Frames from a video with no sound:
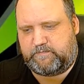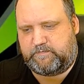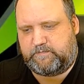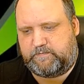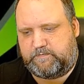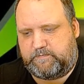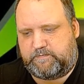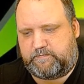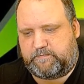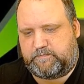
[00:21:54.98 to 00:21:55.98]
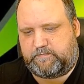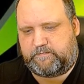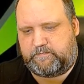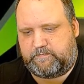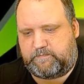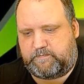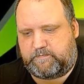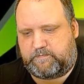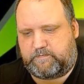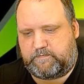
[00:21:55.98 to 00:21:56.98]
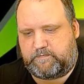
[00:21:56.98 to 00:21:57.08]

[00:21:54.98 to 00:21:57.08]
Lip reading: (no one is talking)